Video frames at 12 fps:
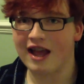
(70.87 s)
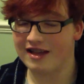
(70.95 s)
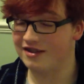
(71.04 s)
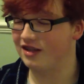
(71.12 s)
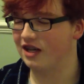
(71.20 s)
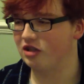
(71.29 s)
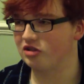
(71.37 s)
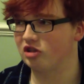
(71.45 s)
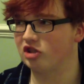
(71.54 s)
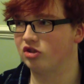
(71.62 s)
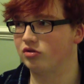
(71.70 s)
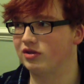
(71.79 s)
as in
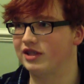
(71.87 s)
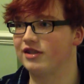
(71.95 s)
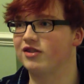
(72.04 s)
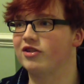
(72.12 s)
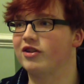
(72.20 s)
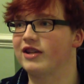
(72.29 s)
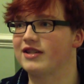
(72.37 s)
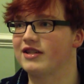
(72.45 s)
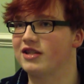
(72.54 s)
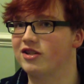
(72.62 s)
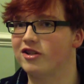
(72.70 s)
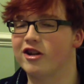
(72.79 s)
alcohol wise, not as
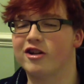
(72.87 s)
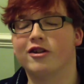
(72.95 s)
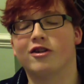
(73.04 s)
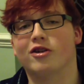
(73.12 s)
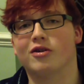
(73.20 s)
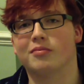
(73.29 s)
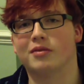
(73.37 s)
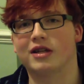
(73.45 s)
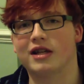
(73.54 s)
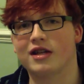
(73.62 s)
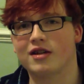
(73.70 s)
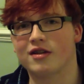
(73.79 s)
in
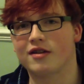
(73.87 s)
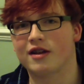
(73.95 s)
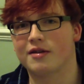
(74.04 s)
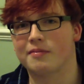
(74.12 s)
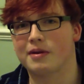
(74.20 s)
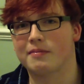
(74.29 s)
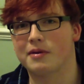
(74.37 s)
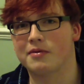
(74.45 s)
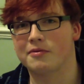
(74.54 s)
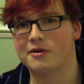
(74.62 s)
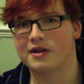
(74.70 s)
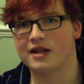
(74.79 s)
normally. That'd be a bit
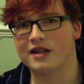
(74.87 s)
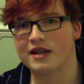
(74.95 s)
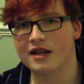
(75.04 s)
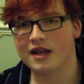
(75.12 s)
weird.